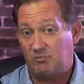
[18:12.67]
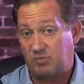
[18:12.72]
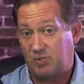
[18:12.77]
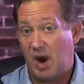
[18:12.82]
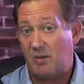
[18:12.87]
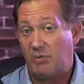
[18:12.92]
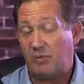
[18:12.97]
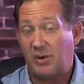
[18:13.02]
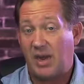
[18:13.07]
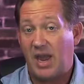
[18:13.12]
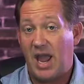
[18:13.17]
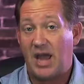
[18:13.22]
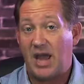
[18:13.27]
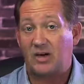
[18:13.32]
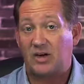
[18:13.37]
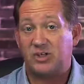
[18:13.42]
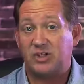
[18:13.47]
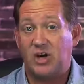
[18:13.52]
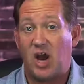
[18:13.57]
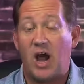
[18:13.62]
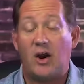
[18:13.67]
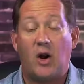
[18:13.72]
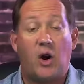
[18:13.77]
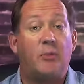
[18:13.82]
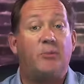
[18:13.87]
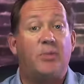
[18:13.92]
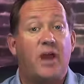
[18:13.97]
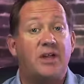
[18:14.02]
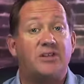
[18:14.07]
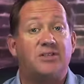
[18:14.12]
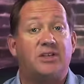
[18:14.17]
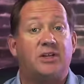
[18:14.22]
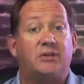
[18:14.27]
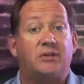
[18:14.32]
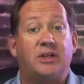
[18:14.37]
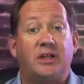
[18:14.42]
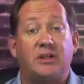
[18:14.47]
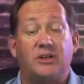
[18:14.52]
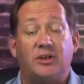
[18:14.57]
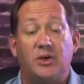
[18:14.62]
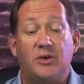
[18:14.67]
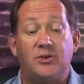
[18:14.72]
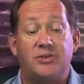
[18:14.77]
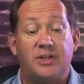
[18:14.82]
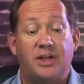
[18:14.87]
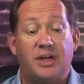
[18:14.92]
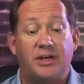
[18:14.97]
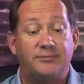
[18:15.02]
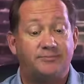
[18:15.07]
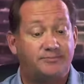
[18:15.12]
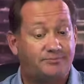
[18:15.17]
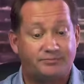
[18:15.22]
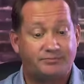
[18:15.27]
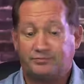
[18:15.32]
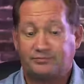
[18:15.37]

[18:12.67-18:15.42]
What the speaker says: probably had a shot are basically losing,